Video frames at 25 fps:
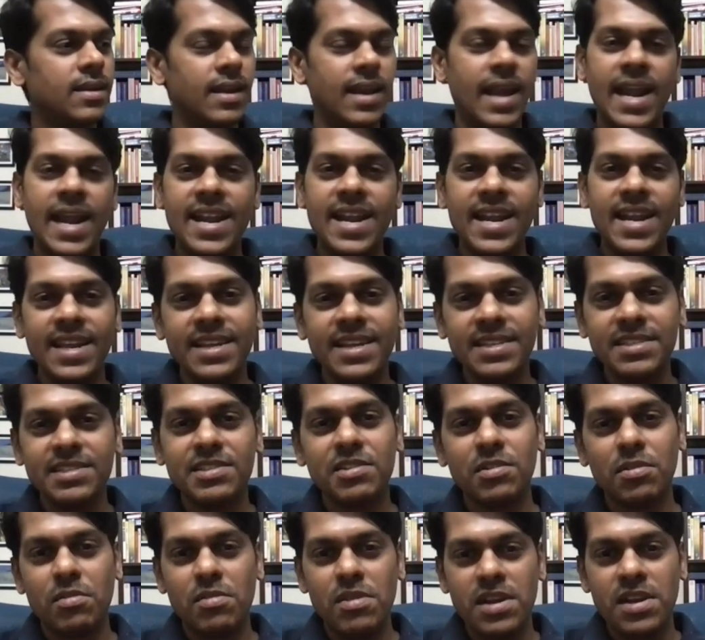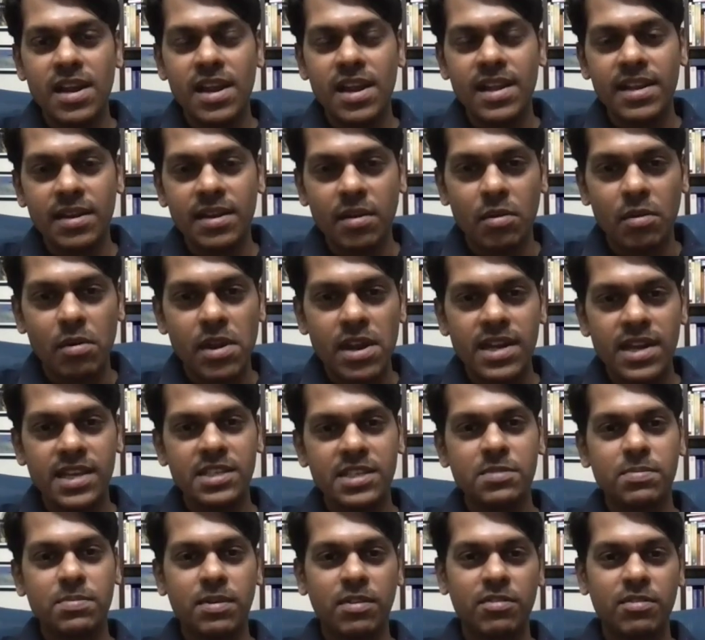Lending is the
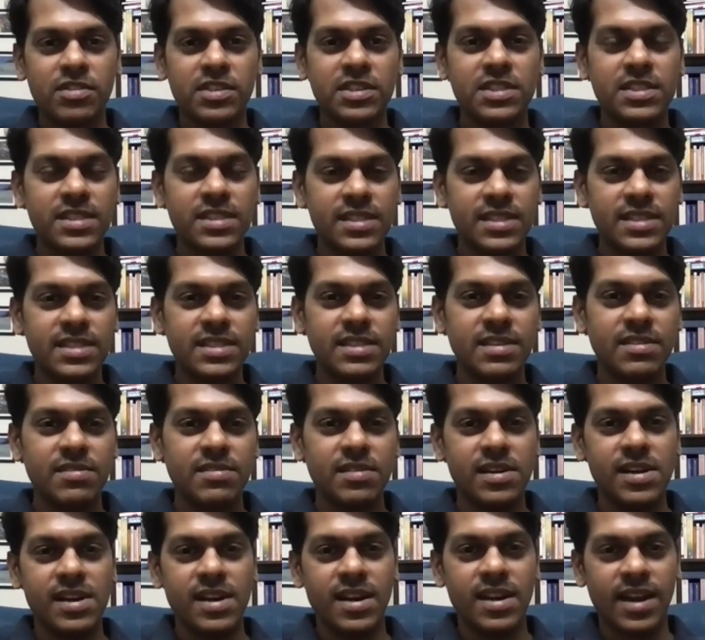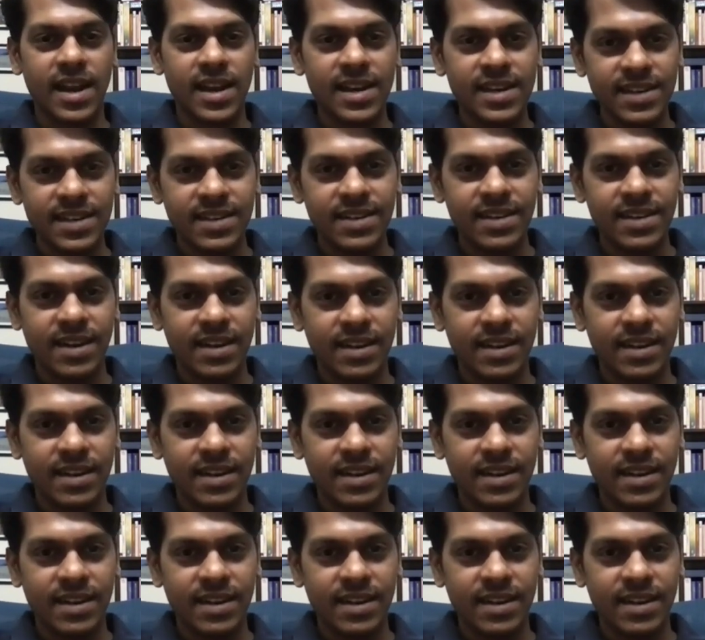oldest profession in the world, right?